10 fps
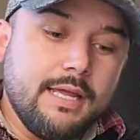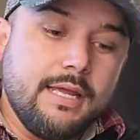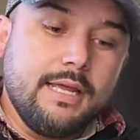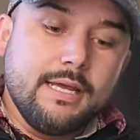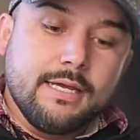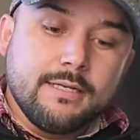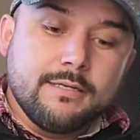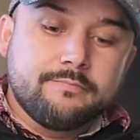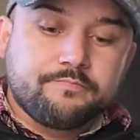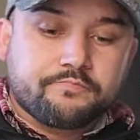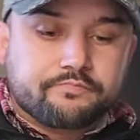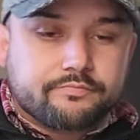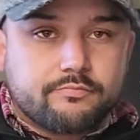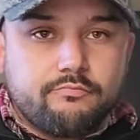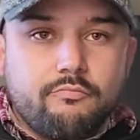And
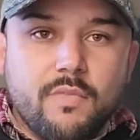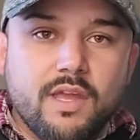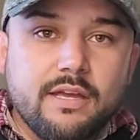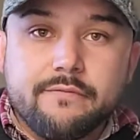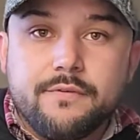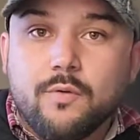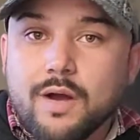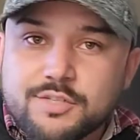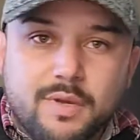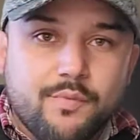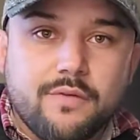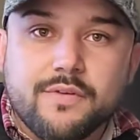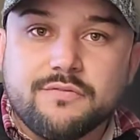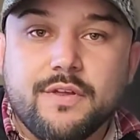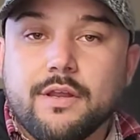if you watch my
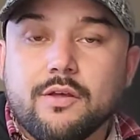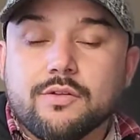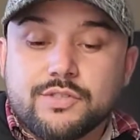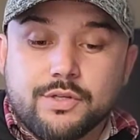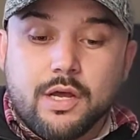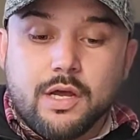previous videos,